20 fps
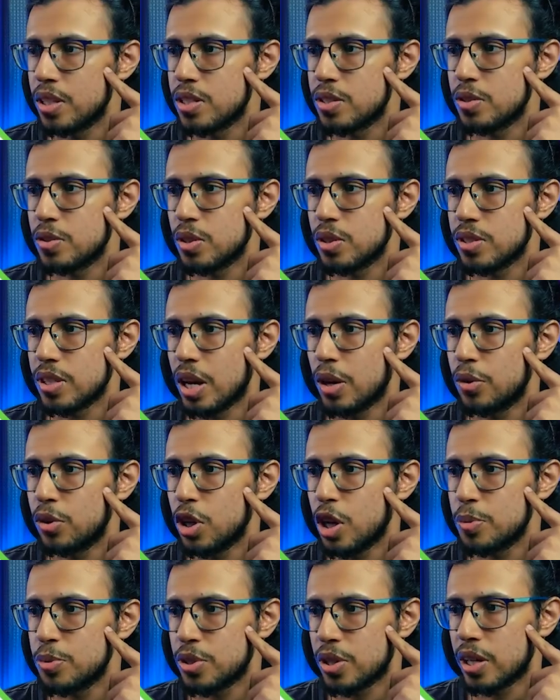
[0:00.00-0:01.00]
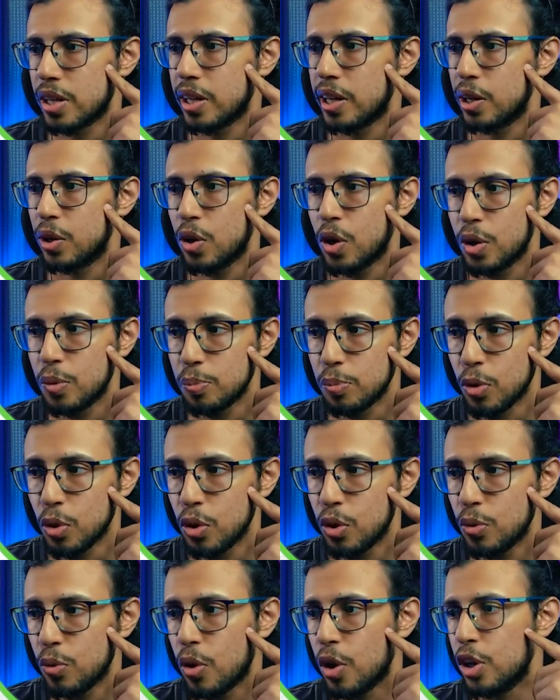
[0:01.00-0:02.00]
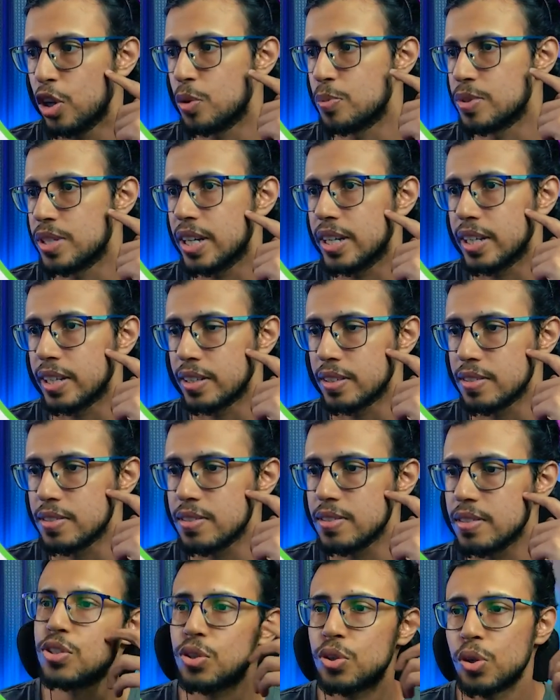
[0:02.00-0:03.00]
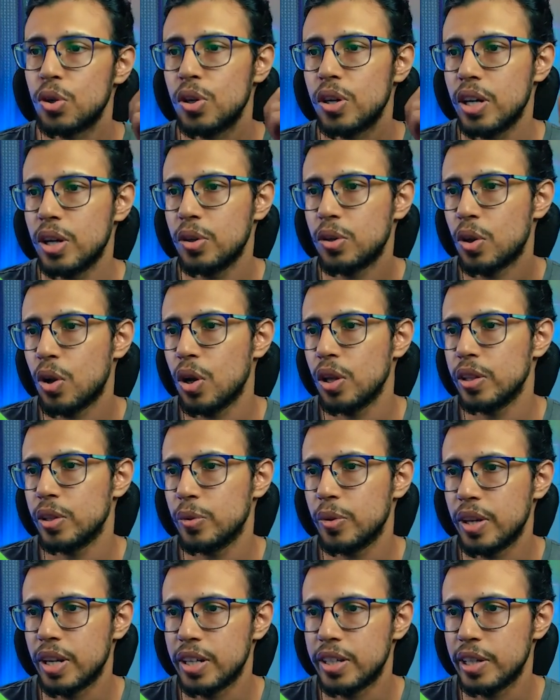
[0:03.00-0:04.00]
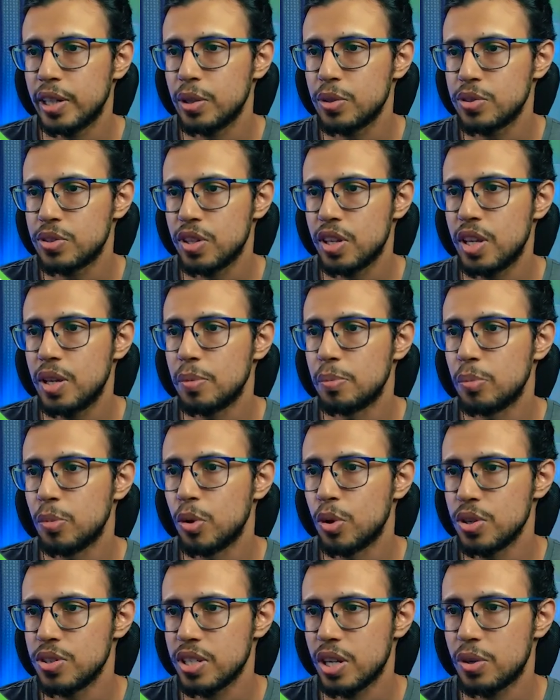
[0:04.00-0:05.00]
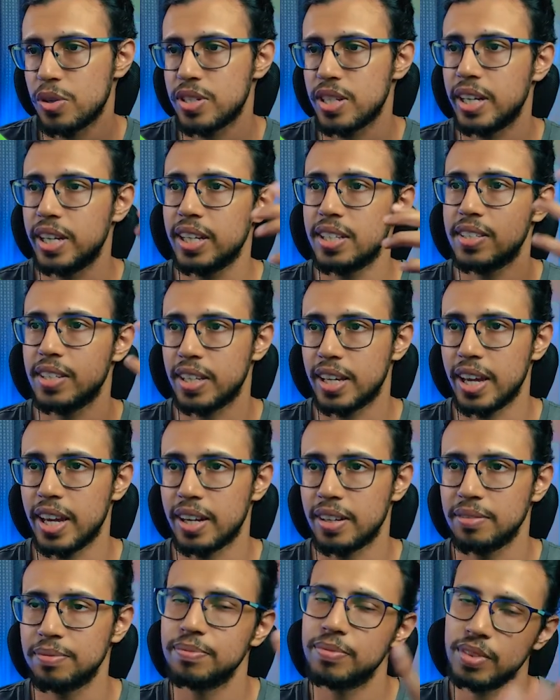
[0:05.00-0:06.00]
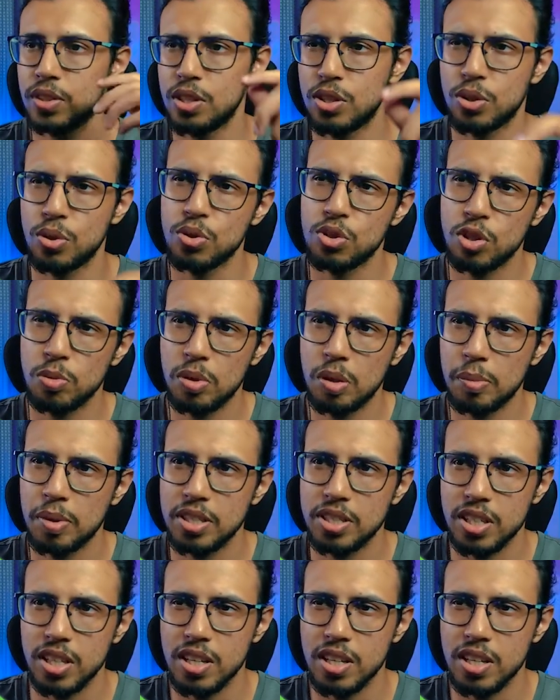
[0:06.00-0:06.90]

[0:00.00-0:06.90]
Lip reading: this sound option and click on more volume settings. Scroll down all the way till you see more sound settings again. This used to be much